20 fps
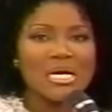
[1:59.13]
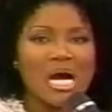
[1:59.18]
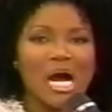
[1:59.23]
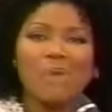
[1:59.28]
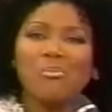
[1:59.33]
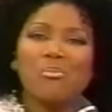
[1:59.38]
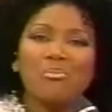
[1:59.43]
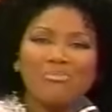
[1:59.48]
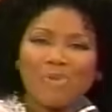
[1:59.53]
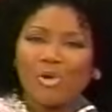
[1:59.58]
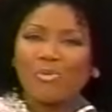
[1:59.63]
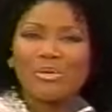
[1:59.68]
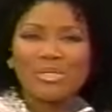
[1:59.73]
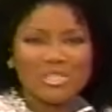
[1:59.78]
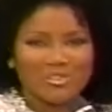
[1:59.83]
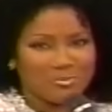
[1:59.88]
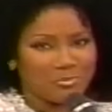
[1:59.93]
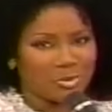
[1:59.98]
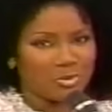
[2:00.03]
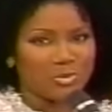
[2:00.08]
a moment
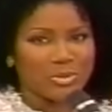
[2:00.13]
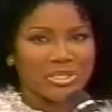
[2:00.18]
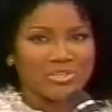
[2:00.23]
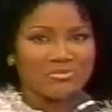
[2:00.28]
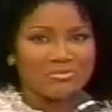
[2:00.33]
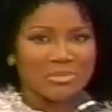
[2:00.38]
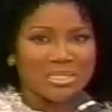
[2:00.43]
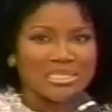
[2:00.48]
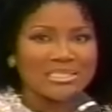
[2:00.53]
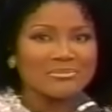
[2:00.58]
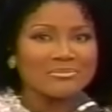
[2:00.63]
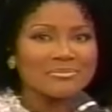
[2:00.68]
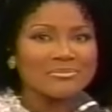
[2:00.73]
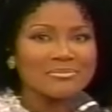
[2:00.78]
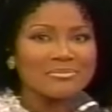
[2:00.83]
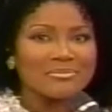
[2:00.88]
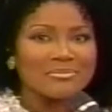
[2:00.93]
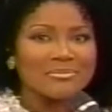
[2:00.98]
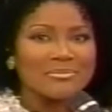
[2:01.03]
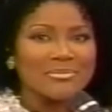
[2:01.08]
of bereavement,
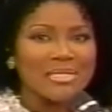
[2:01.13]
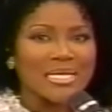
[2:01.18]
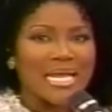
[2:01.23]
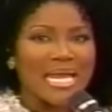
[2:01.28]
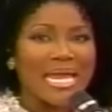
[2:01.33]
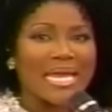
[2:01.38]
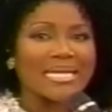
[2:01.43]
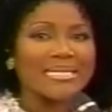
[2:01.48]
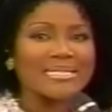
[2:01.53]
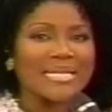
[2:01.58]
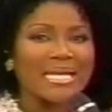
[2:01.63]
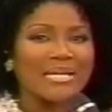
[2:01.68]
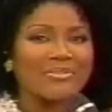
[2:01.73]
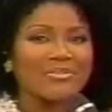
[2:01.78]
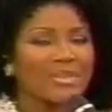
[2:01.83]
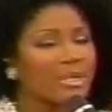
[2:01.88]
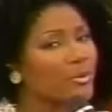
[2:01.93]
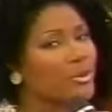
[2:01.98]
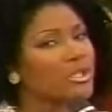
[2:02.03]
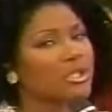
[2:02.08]
and
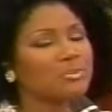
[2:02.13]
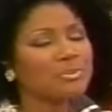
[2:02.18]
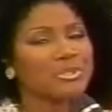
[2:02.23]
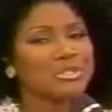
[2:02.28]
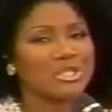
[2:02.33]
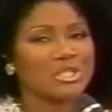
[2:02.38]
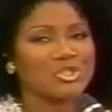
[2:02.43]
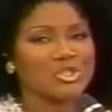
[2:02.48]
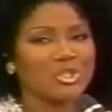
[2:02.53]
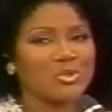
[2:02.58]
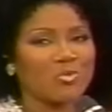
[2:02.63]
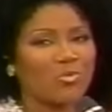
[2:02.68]
they're in a position